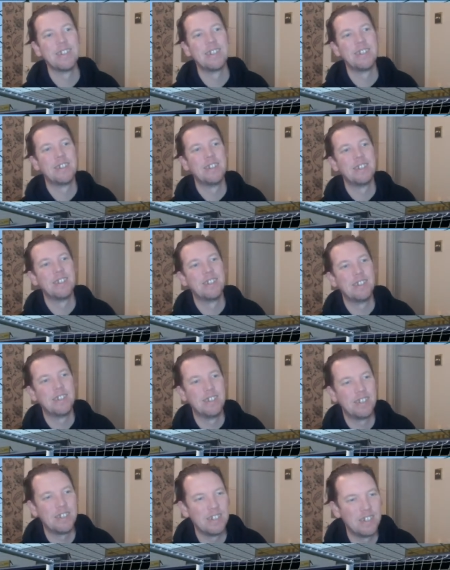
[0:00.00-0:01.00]

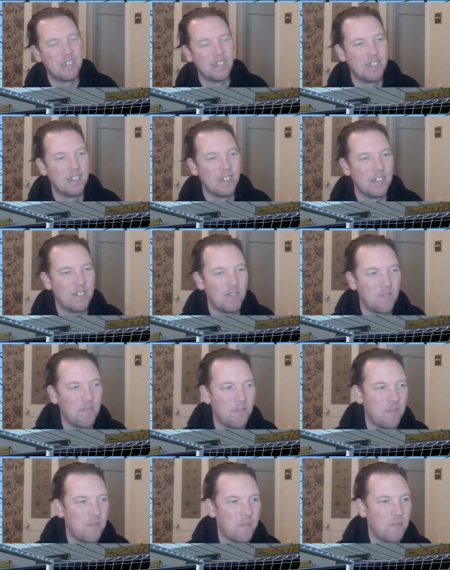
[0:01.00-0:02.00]

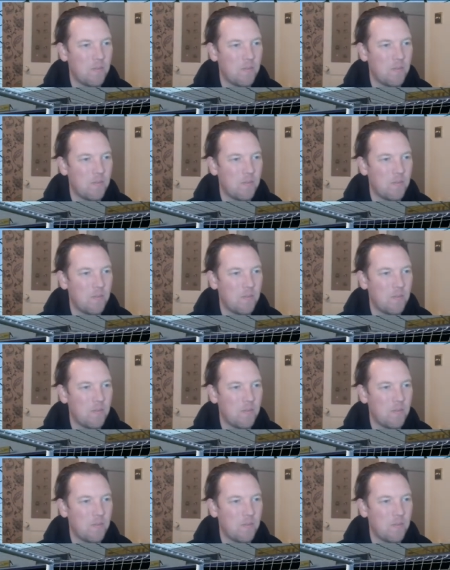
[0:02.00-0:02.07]
No one is speaking in this clip.